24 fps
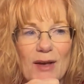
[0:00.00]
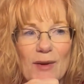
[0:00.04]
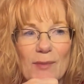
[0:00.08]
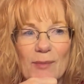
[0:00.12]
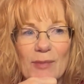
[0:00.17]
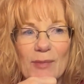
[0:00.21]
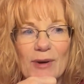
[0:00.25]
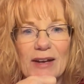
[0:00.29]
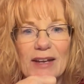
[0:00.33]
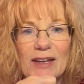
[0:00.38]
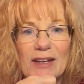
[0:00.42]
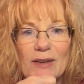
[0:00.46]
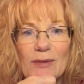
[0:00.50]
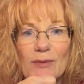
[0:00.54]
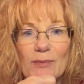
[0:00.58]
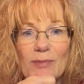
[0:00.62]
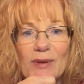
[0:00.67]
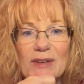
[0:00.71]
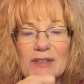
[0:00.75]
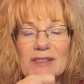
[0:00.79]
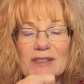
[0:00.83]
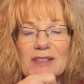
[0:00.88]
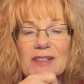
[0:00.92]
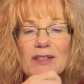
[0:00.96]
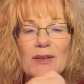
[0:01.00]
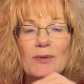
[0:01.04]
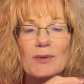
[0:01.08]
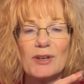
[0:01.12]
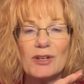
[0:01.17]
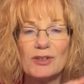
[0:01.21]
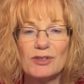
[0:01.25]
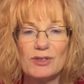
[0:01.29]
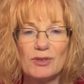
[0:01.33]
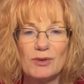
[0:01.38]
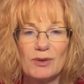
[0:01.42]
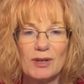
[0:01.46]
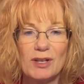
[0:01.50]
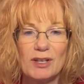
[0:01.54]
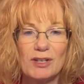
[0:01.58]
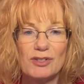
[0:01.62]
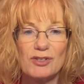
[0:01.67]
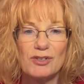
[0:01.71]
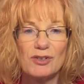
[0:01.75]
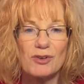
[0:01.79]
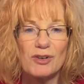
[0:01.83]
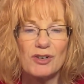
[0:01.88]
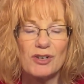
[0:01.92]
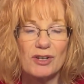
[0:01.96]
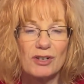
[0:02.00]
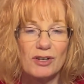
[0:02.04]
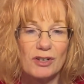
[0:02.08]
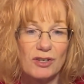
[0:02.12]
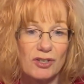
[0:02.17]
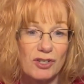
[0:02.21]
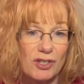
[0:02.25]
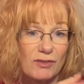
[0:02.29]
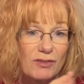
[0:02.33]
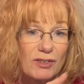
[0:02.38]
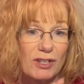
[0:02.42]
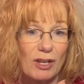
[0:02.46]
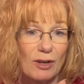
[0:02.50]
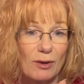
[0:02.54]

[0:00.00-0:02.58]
but basically what you're doing is you're shifting